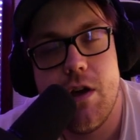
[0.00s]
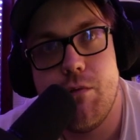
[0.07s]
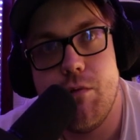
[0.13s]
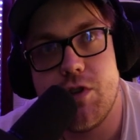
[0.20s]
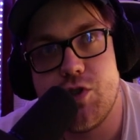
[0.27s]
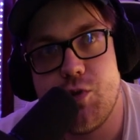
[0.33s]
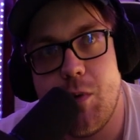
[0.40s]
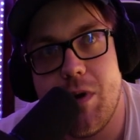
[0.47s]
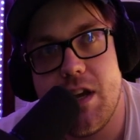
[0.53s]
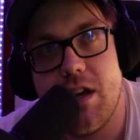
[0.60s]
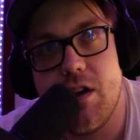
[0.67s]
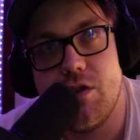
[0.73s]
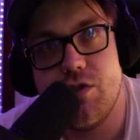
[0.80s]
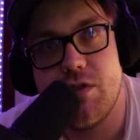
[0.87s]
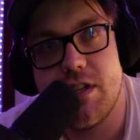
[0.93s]
with
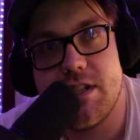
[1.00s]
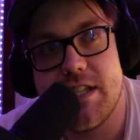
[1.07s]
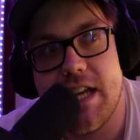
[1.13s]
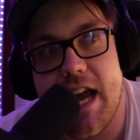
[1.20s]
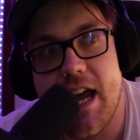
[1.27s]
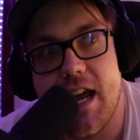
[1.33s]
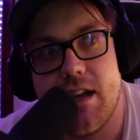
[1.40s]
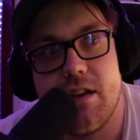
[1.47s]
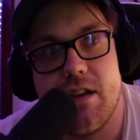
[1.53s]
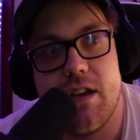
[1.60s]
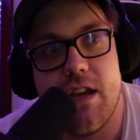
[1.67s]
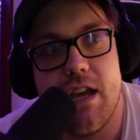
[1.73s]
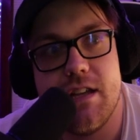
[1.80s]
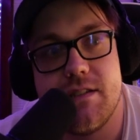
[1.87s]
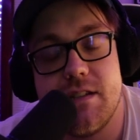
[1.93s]
2800 attack
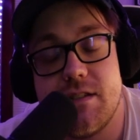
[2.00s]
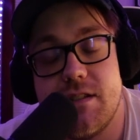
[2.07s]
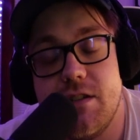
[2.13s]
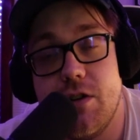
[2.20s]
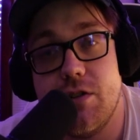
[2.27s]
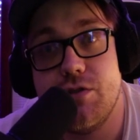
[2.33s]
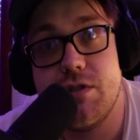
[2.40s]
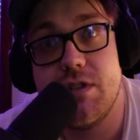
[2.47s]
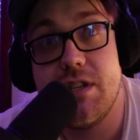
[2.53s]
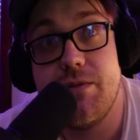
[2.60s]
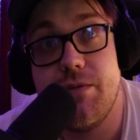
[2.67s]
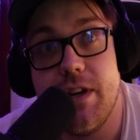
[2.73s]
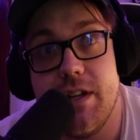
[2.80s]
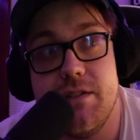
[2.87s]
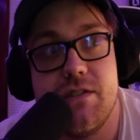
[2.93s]
and 1600
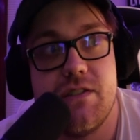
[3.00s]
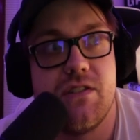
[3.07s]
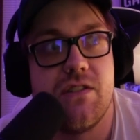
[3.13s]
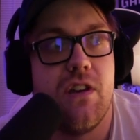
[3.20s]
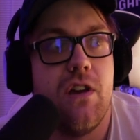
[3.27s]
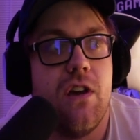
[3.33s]
defense.